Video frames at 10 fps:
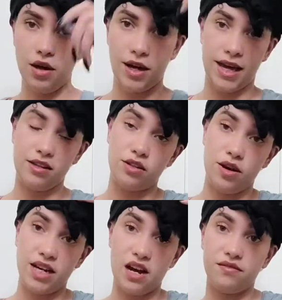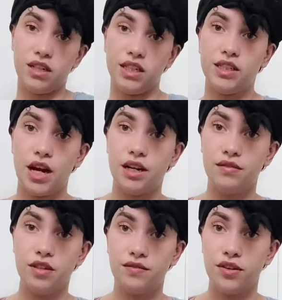Okay, so I got really
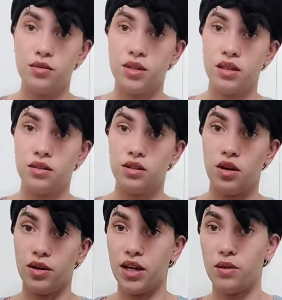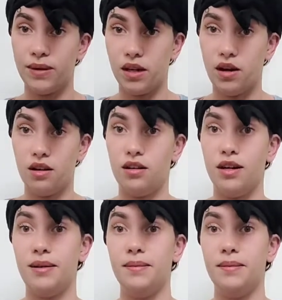tired of diffusing, so here we are.